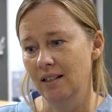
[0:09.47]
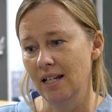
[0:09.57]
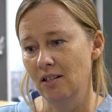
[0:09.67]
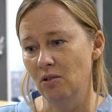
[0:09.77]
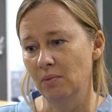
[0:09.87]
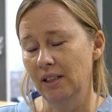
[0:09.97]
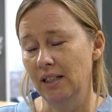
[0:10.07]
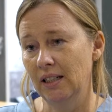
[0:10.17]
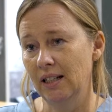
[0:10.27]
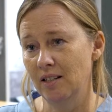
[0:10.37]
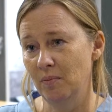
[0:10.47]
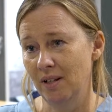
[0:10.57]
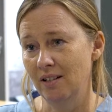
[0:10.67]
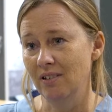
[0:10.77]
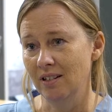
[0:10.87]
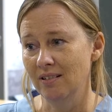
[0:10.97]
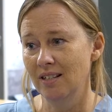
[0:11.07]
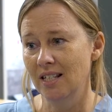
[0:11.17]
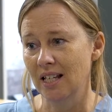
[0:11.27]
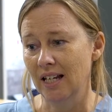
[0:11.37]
getting some clinical experience,